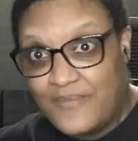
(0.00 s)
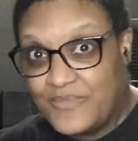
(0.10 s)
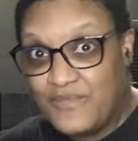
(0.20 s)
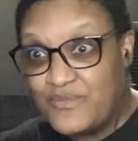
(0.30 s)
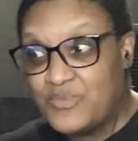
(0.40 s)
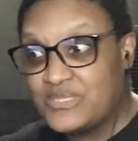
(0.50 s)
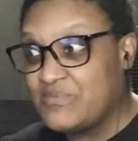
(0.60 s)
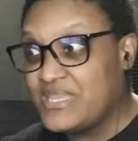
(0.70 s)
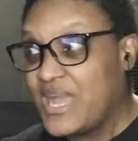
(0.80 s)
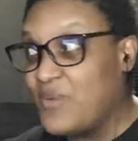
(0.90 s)
if it was
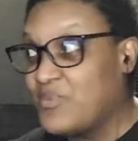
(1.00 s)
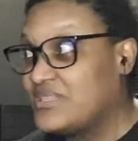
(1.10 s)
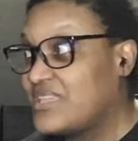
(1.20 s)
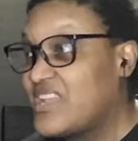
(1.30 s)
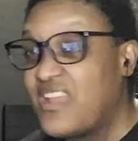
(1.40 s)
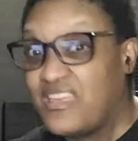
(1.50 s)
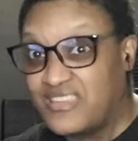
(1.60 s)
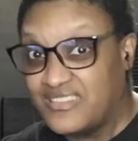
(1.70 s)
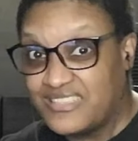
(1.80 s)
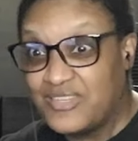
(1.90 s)
me I wouldn't say
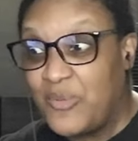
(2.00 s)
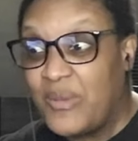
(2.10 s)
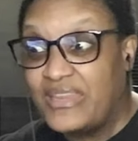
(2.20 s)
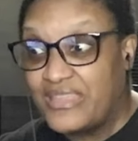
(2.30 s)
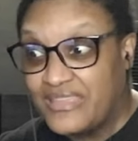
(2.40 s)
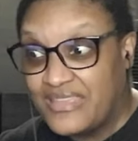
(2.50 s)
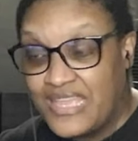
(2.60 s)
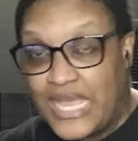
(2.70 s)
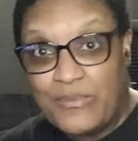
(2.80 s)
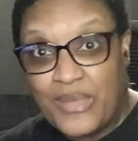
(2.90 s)
nothing to nobody
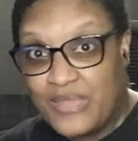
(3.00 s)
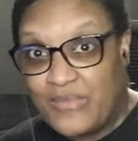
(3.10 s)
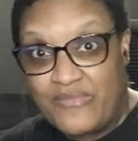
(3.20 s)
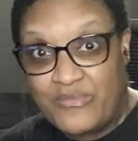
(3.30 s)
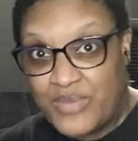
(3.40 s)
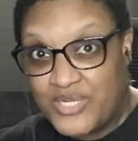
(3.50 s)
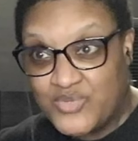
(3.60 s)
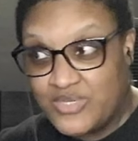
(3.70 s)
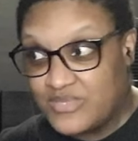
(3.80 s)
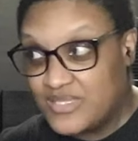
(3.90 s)
about him having bad
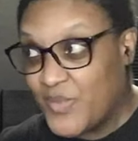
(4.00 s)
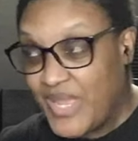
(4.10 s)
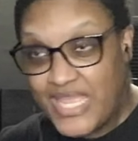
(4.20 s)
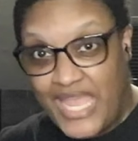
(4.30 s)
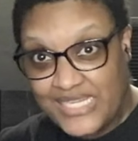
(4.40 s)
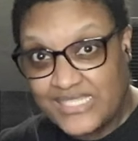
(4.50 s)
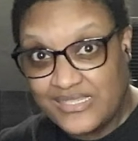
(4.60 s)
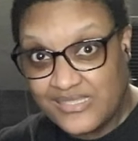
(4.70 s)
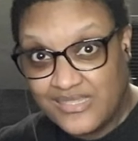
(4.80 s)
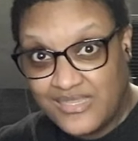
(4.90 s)
dreams, the way he
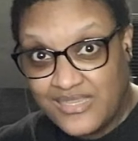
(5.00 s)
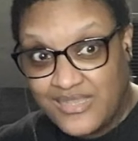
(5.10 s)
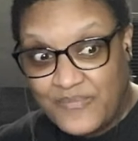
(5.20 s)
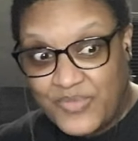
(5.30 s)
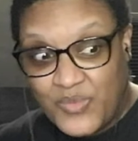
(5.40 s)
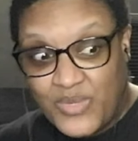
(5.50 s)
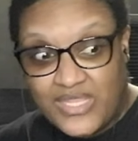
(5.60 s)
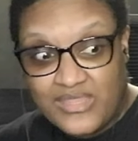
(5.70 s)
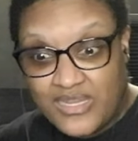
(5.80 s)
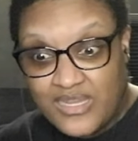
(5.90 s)
acted when he
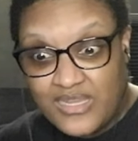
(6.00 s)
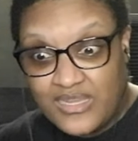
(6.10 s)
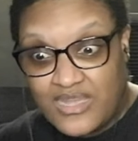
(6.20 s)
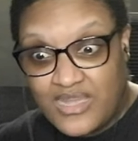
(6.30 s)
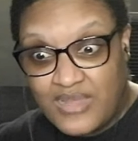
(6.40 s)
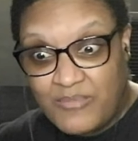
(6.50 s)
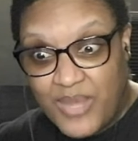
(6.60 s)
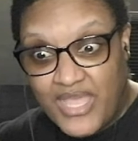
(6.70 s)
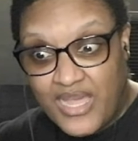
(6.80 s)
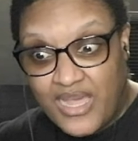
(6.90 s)
thought
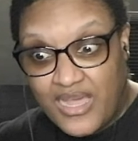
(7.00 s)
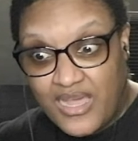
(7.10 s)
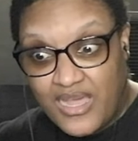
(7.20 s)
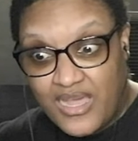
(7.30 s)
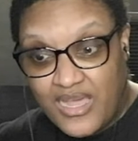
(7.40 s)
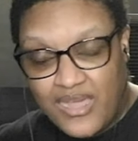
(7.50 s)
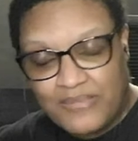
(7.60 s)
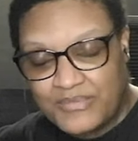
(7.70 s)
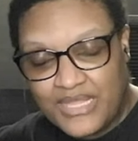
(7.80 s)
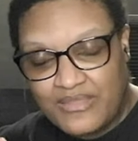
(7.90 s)
Paya,
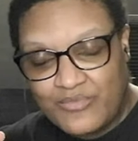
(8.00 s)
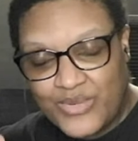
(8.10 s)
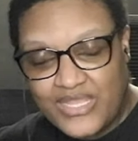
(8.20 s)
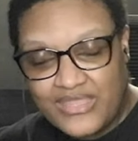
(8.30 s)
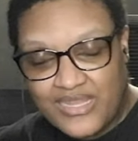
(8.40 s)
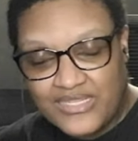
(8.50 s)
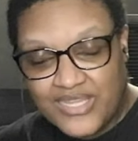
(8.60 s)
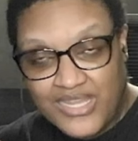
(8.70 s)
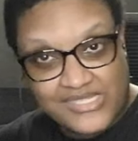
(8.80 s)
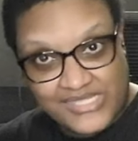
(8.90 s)
when he thought
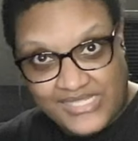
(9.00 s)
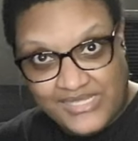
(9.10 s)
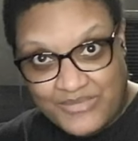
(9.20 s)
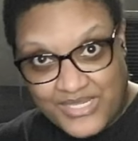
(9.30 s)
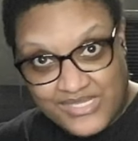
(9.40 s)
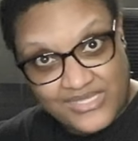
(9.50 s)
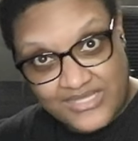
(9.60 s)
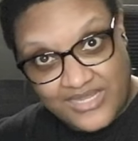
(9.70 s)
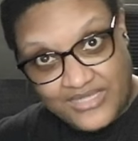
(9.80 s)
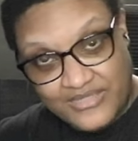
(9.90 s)
Tharn said something to the
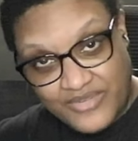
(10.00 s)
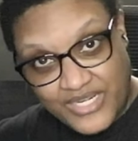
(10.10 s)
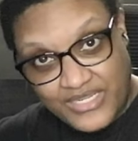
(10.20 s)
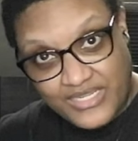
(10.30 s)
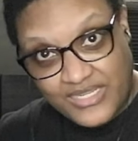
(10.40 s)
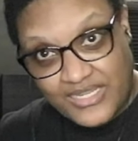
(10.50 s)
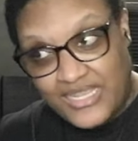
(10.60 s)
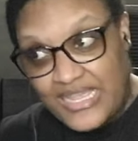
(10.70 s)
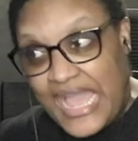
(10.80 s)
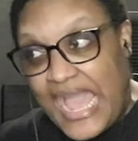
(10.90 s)
doctor friend.
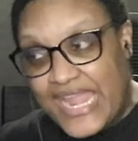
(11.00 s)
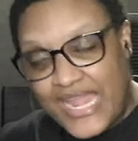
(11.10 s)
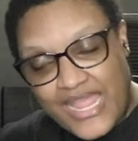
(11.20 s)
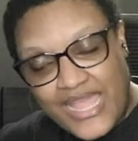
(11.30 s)
I